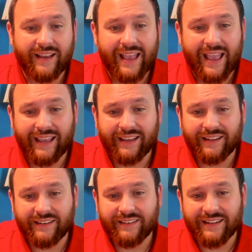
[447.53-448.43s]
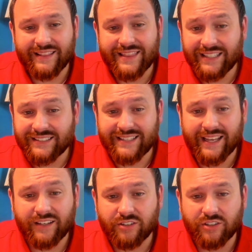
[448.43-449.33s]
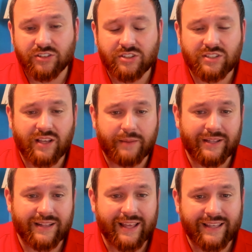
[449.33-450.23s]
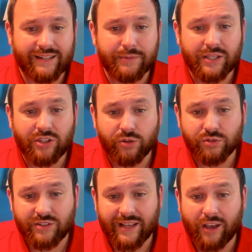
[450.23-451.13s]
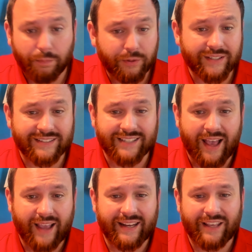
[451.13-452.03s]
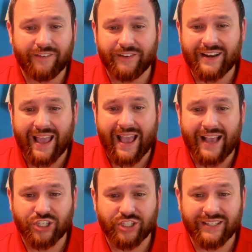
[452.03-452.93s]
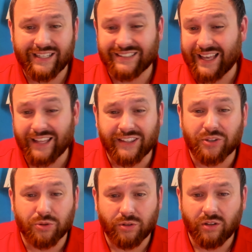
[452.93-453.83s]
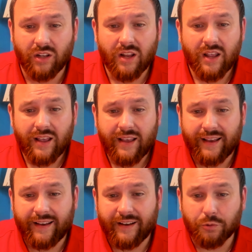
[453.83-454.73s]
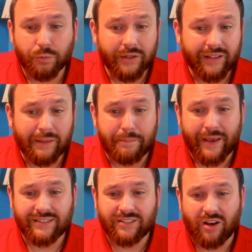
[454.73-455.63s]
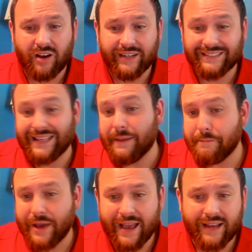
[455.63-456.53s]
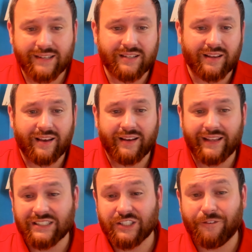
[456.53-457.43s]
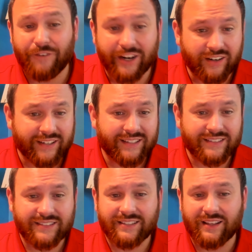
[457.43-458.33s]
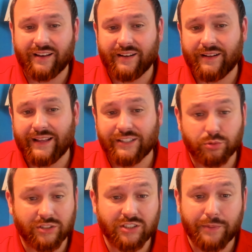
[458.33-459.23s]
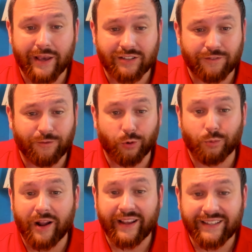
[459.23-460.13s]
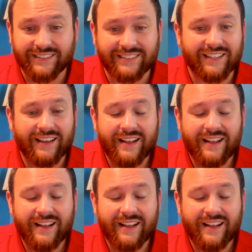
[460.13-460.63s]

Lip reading: And these standards, they can be used to help you decide if an action is ethical, really based on its impact, its fairness, its respect for rights,